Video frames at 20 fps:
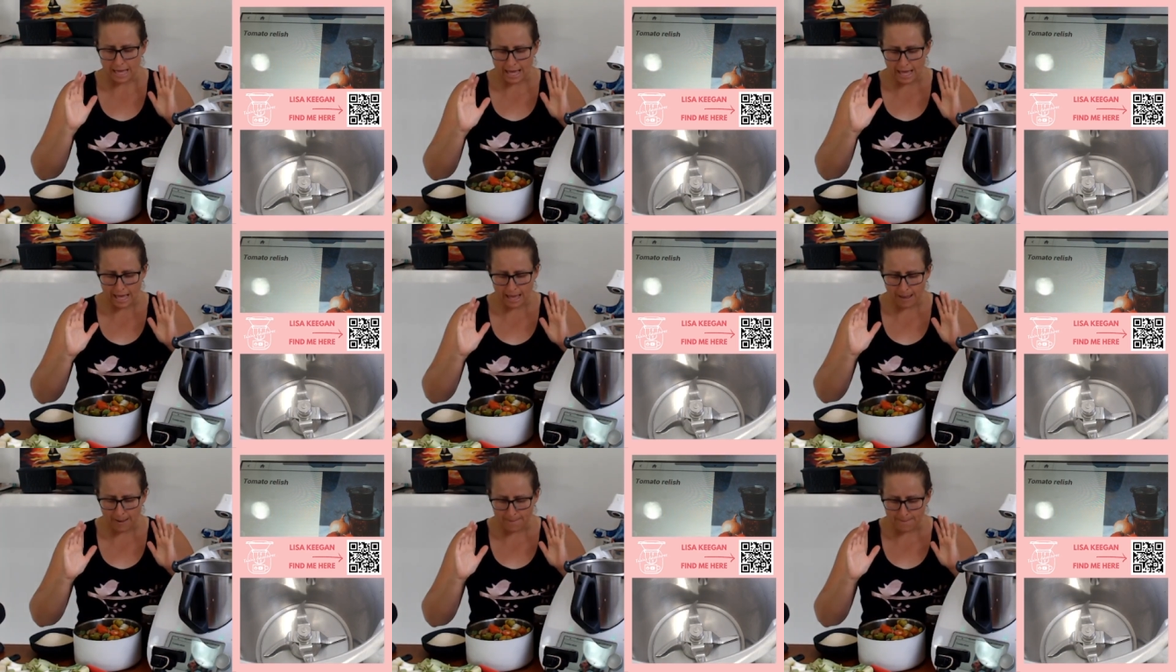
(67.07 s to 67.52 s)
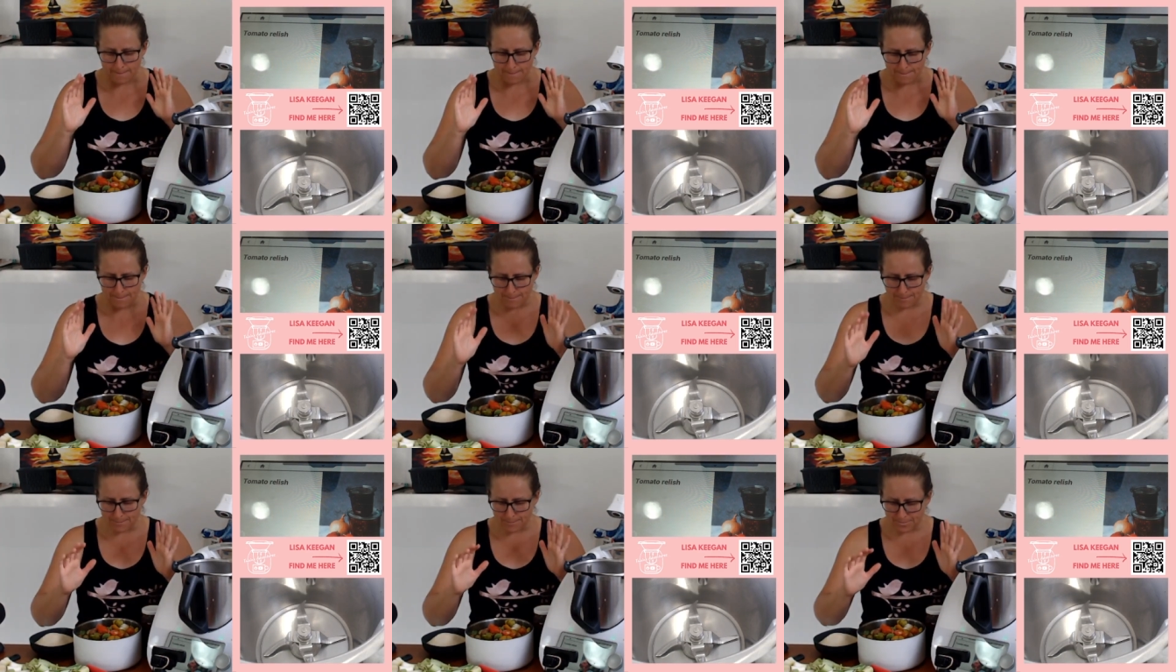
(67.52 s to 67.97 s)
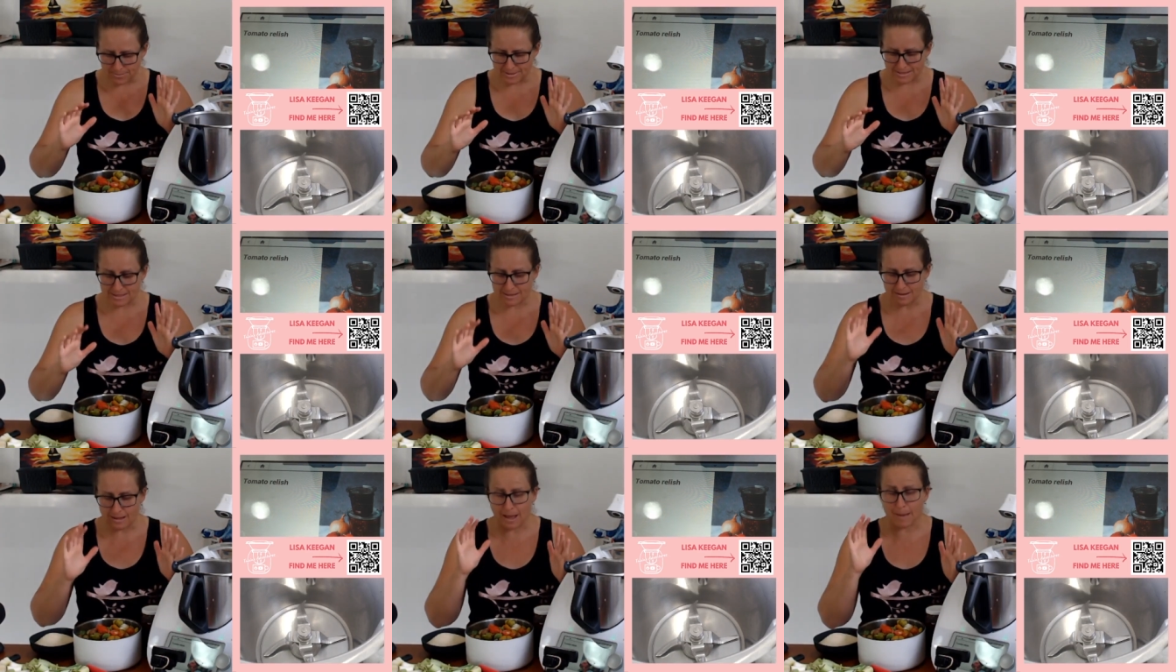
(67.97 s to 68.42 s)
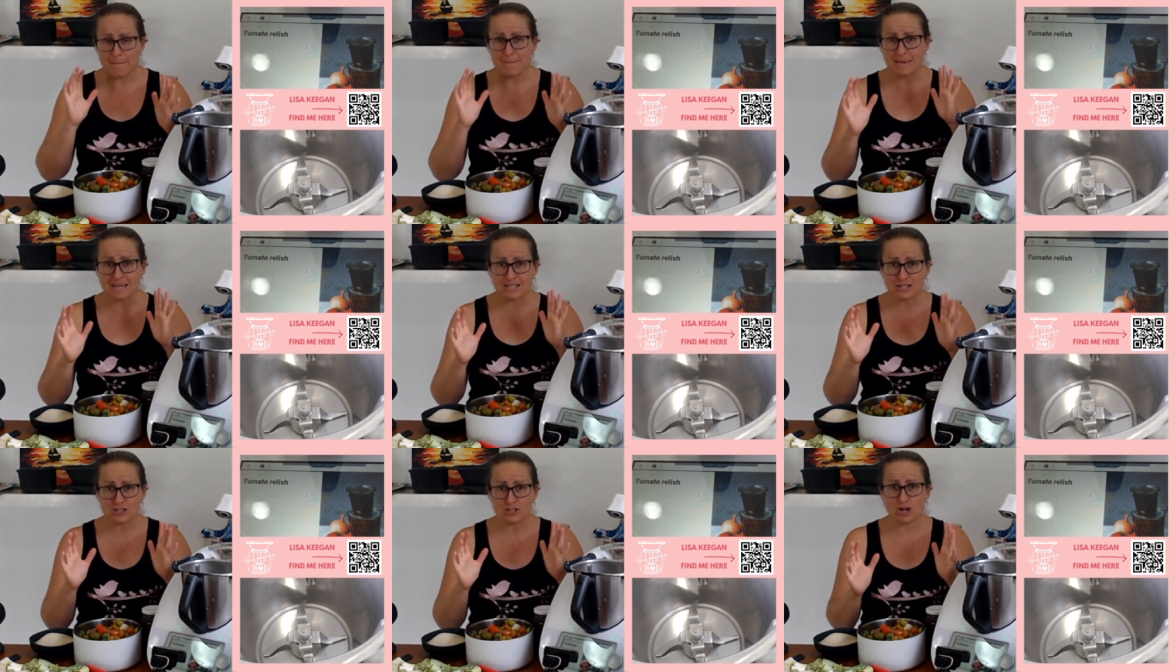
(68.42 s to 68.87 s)
a
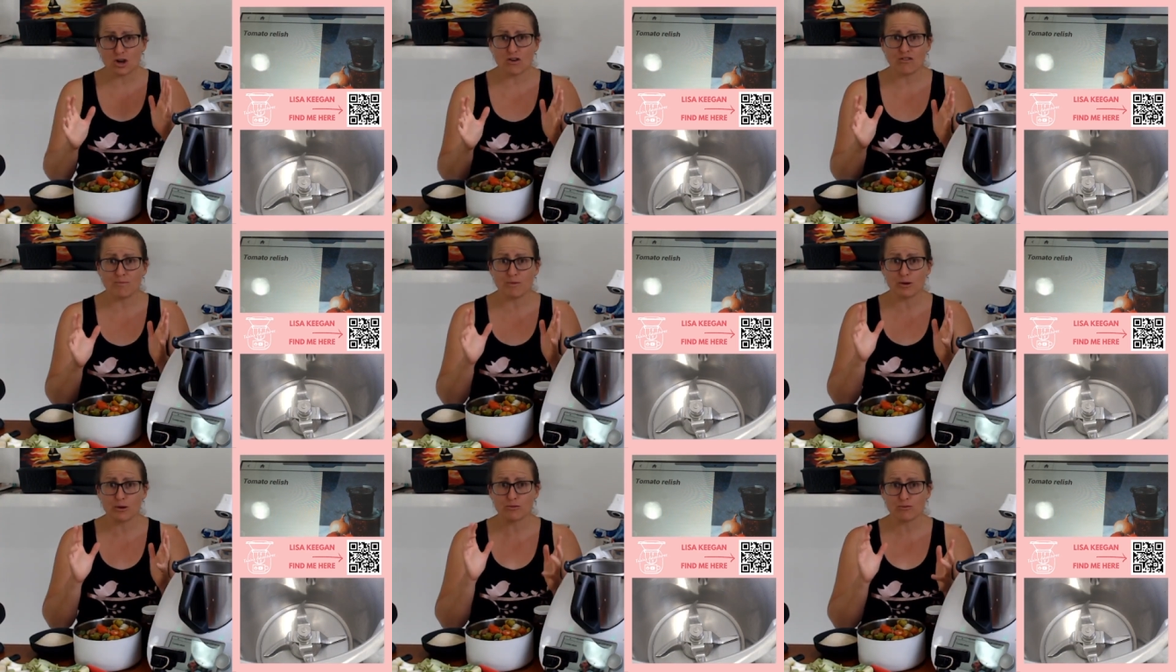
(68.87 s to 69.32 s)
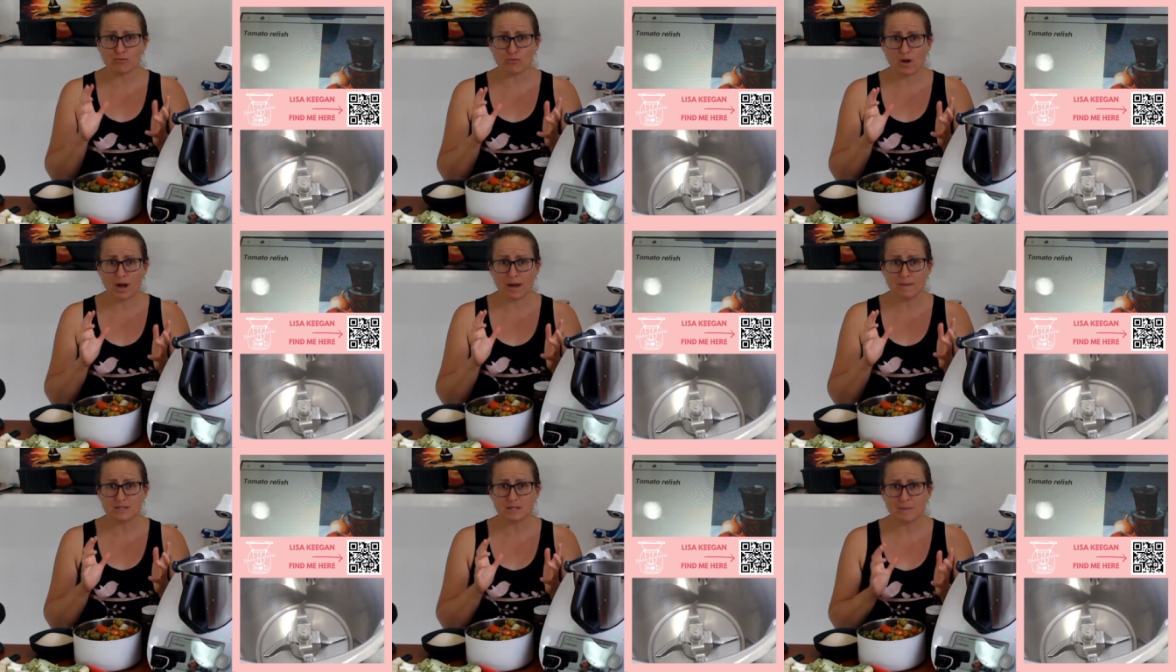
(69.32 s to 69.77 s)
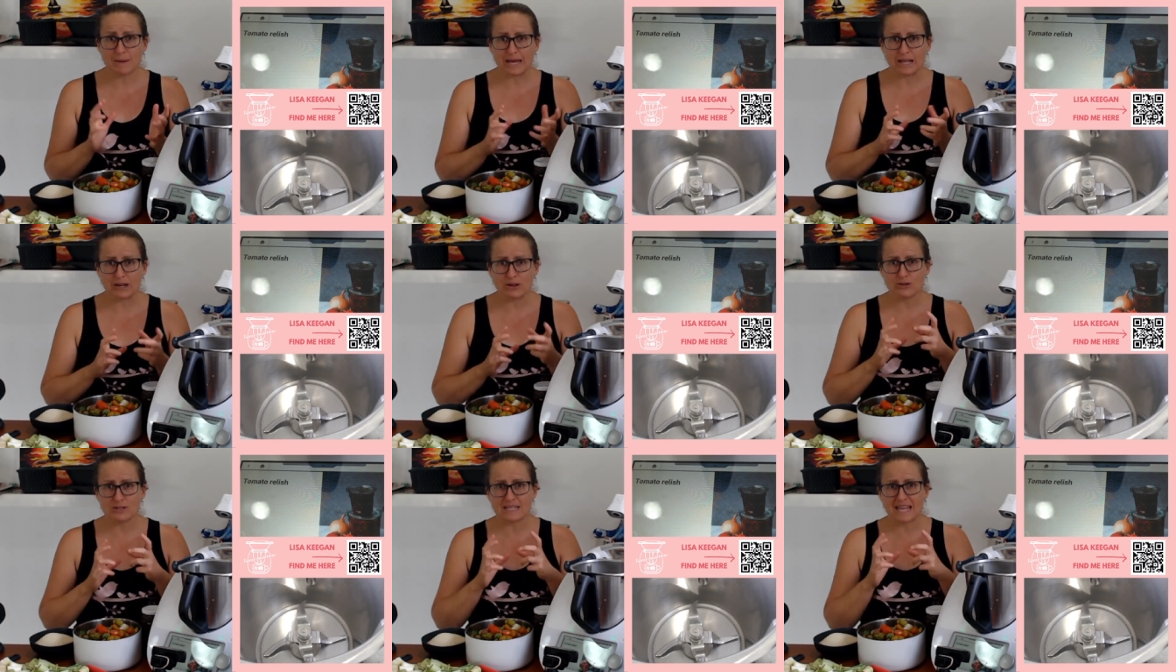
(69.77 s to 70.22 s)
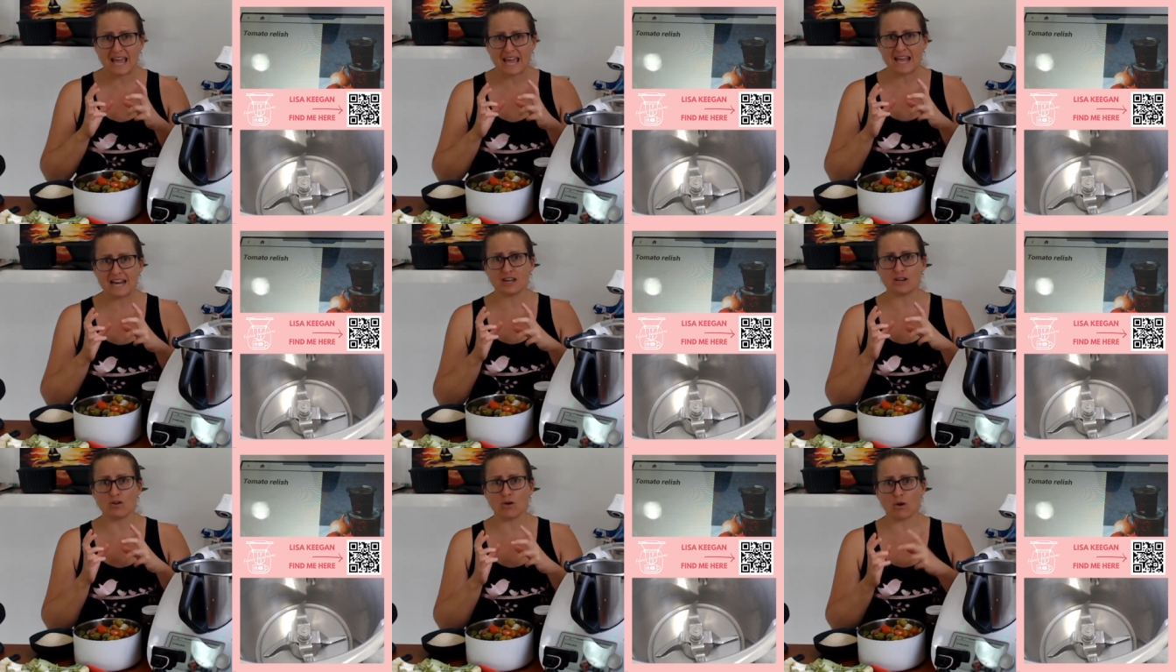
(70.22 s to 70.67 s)
mixture of both ripe tomatoes
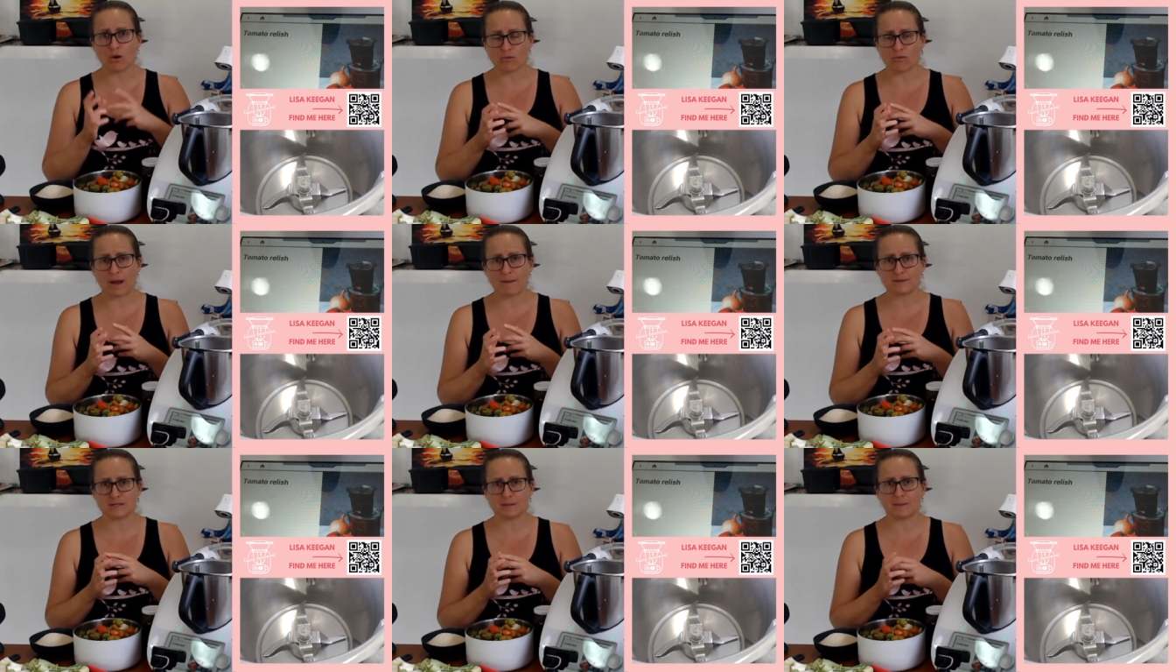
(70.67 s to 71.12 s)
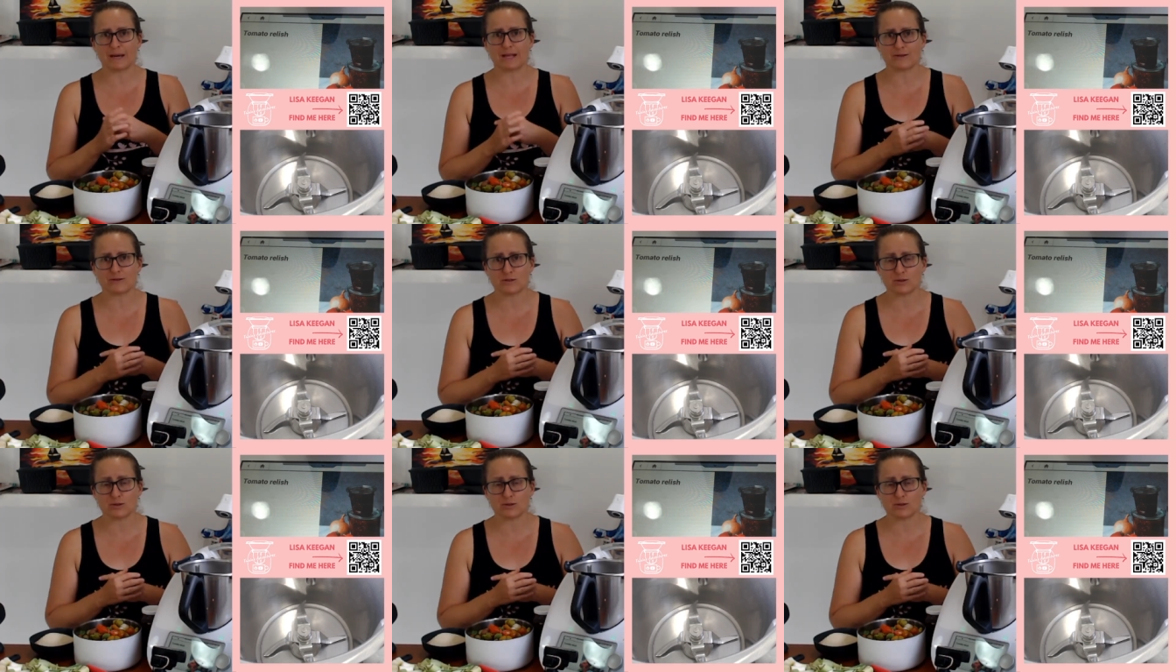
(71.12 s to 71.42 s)
and not ripe tomatoes.